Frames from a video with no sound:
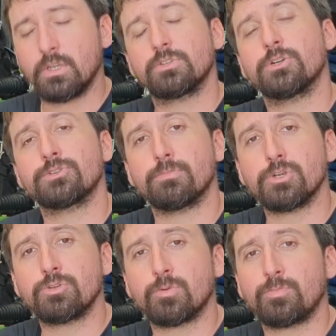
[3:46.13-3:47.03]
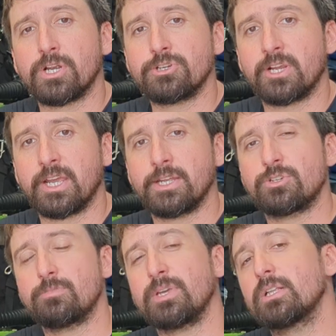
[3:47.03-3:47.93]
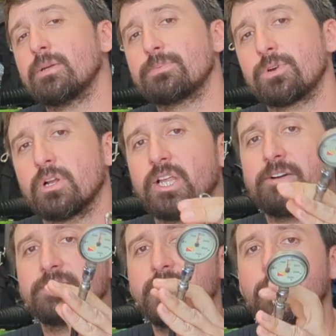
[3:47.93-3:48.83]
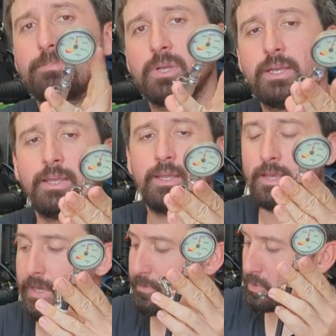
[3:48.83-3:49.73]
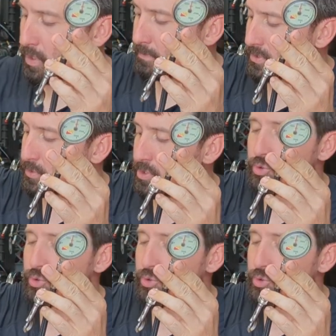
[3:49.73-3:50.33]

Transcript: So our submersible pressure gauge should be clipped to our left hip, and we want between